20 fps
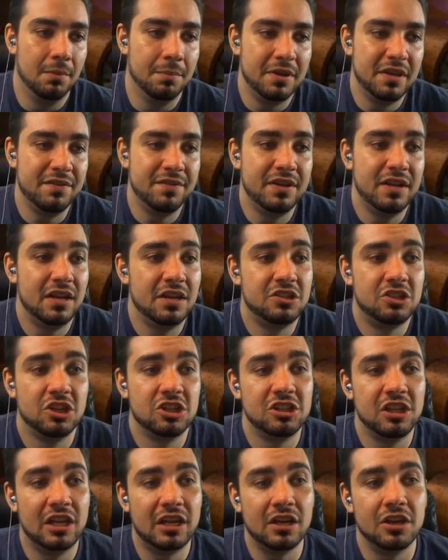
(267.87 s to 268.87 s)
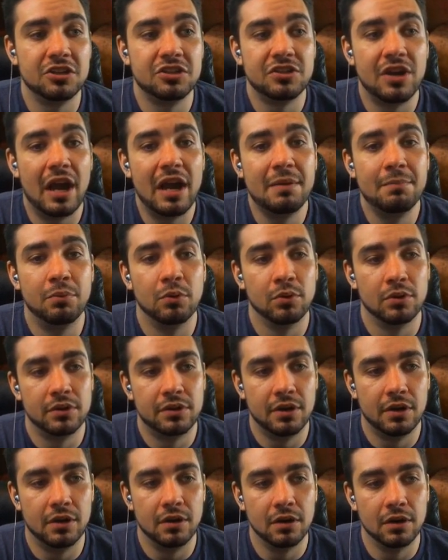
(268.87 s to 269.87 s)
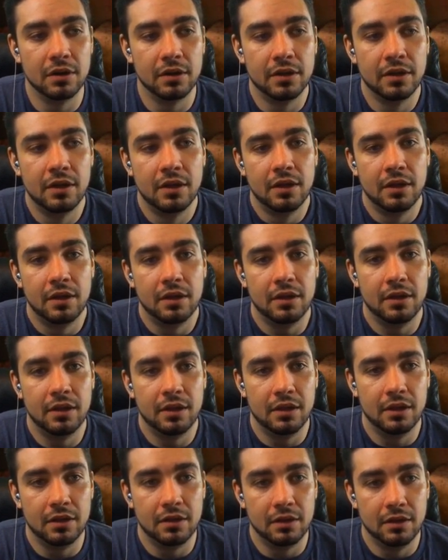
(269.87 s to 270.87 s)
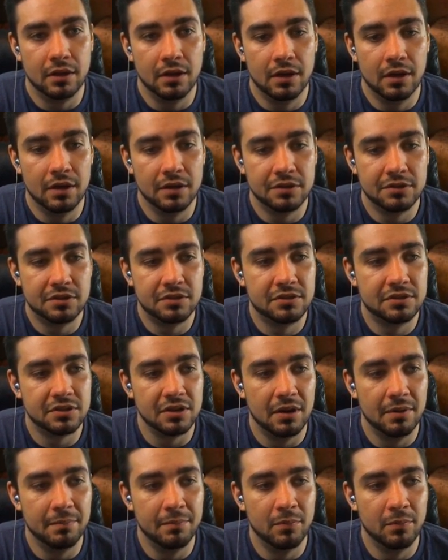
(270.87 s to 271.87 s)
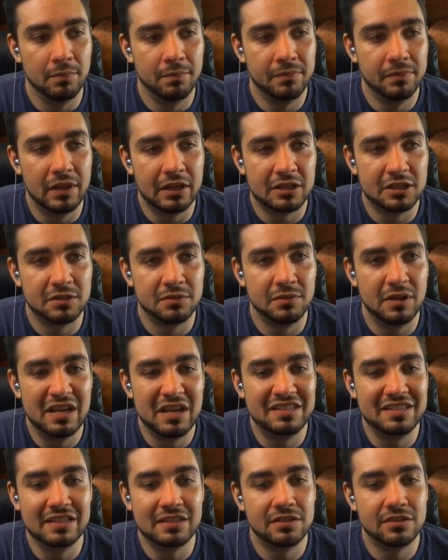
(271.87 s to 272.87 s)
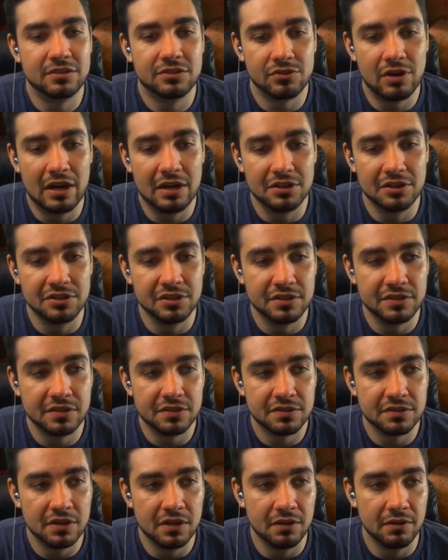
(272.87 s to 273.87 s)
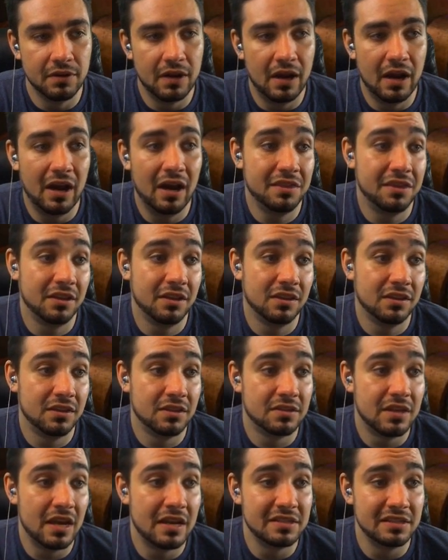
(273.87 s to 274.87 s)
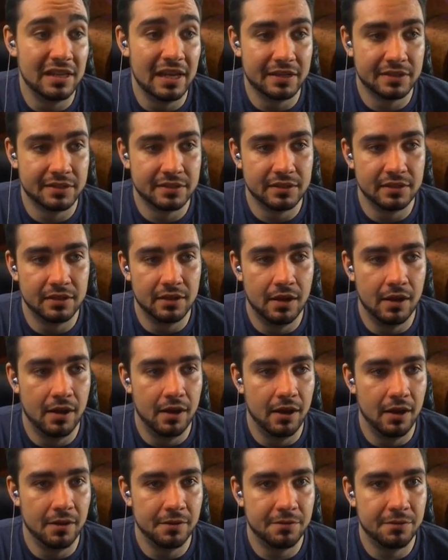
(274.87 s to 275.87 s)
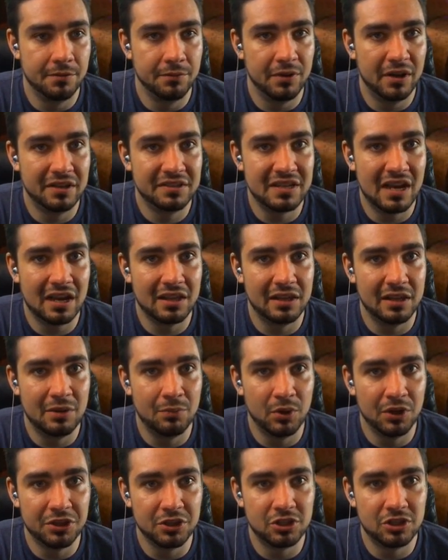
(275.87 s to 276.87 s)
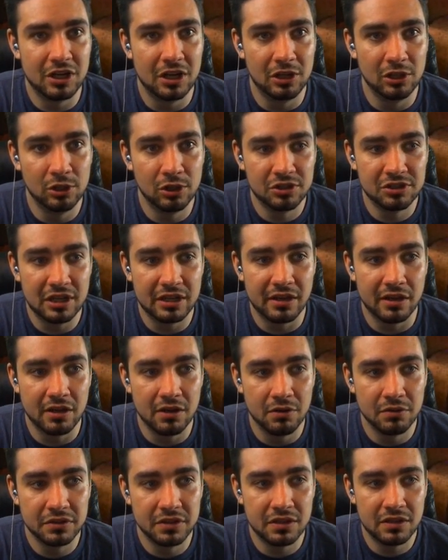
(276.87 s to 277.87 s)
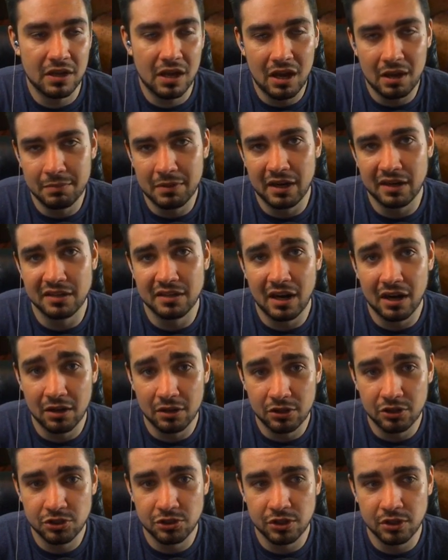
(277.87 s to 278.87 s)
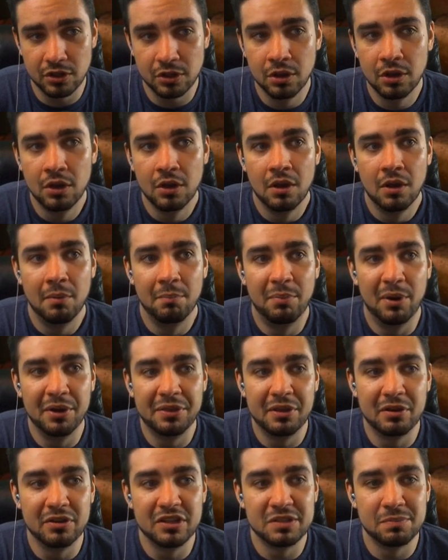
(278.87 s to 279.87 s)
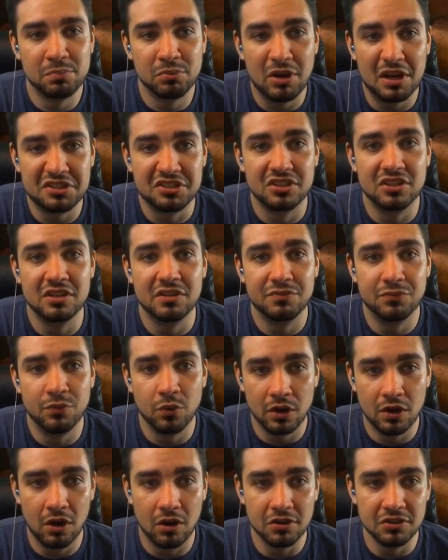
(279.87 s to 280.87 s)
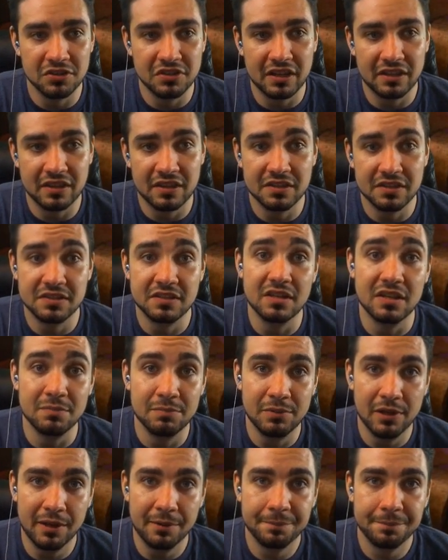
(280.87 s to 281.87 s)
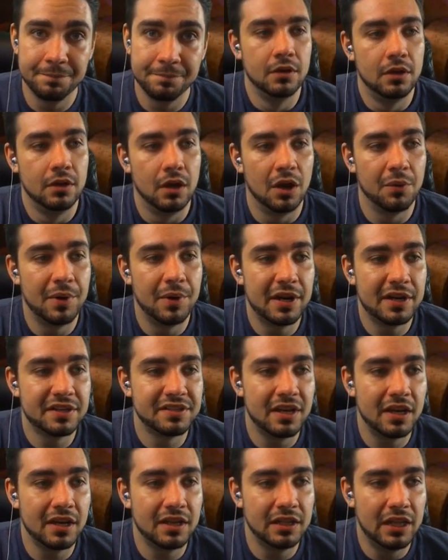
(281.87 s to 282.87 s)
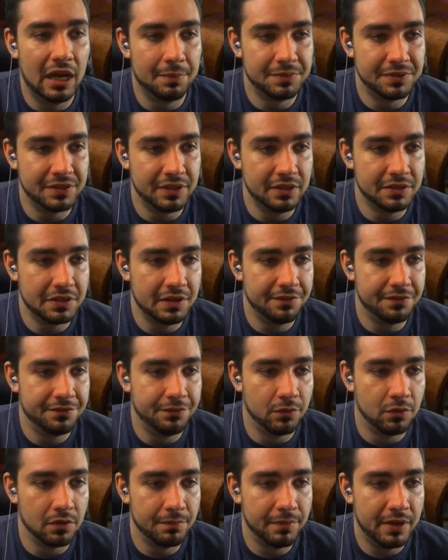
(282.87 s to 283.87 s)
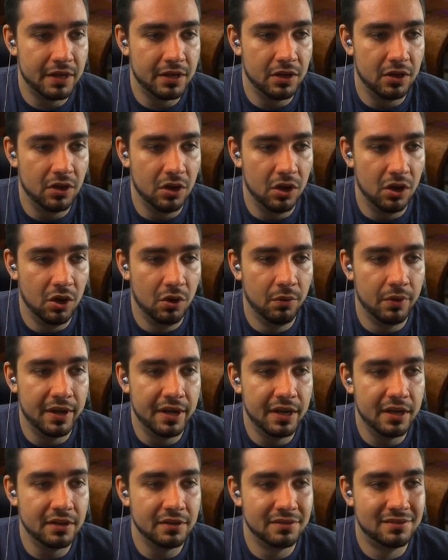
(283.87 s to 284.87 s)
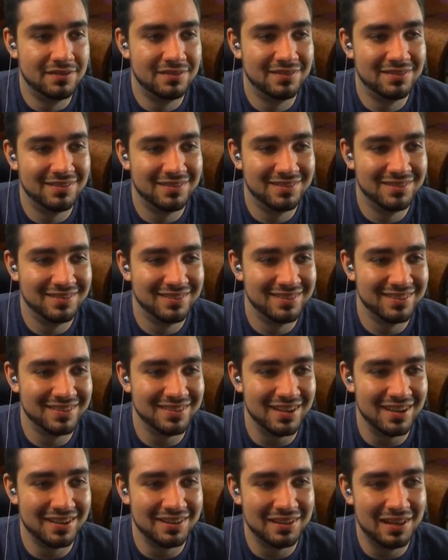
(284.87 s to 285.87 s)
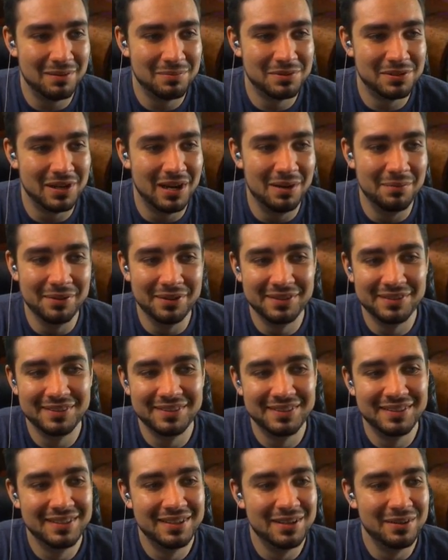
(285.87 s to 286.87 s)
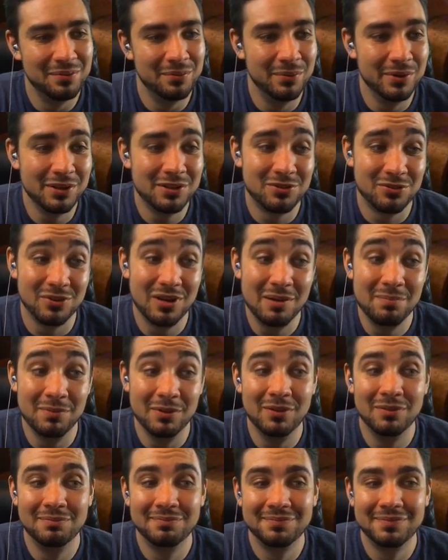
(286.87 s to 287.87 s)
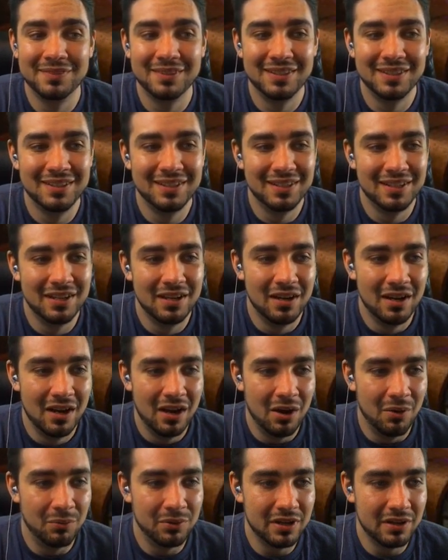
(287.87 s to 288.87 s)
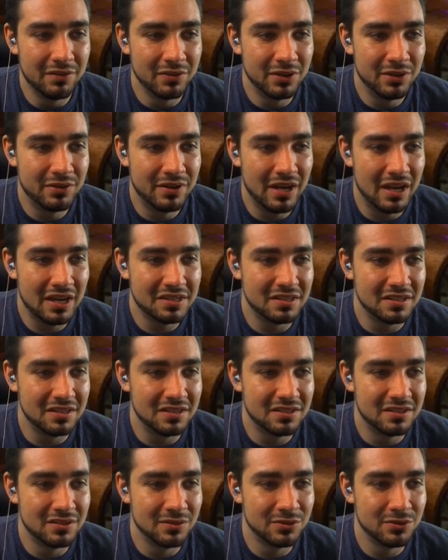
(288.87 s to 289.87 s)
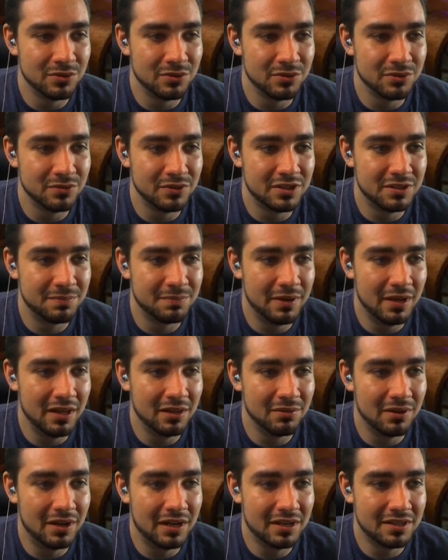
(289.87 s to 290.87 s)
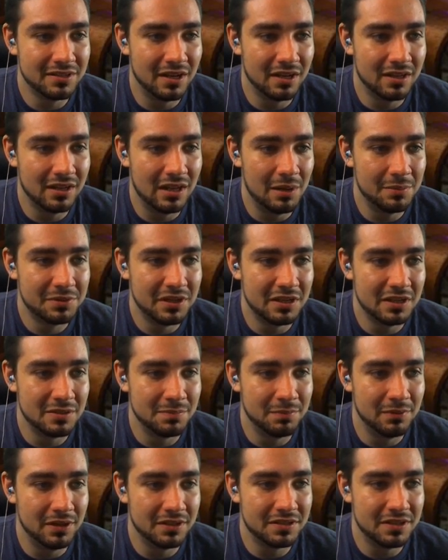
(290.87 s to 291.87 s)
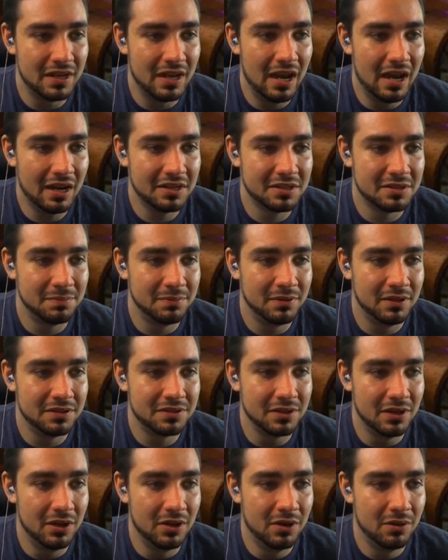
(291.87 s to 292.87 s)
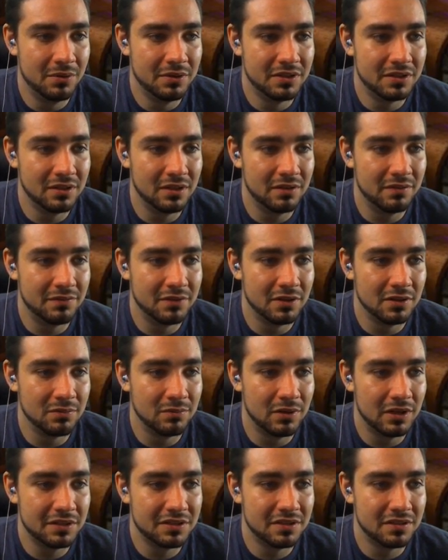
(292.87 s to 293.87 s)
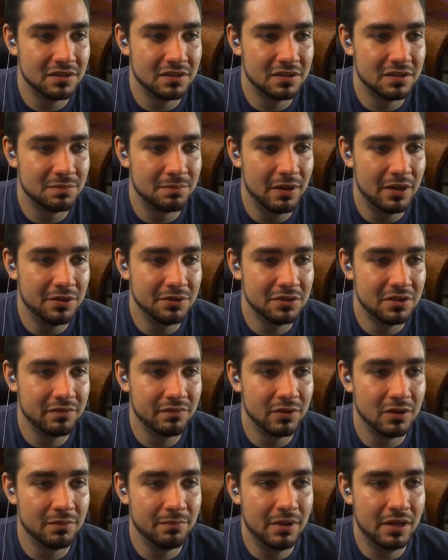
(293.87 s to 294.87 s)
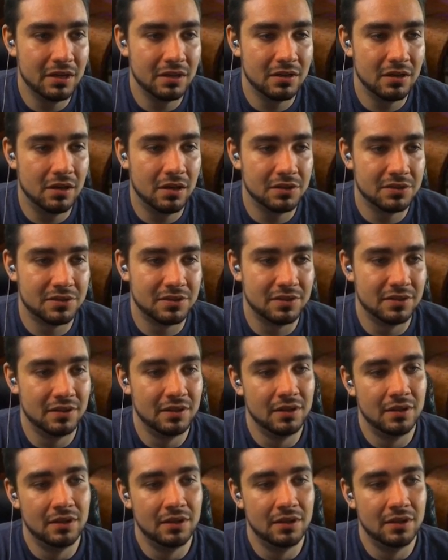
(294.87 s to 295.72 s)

even as just like a sideboard card in some like Izzet strategies. So I think that this has legs. Exactly what the shell looks like it goes in yet, I'm not entirely sure, but there is precedent for cards like this seeing play. Erratic Cyclops is a 4 mana 0/8 Cyclops Shaman with trample. Whenever you cast an instant or sorcery spell, Erratic Cyclops gets +X+0 until end of turn, where X is the spell's converted mana cost.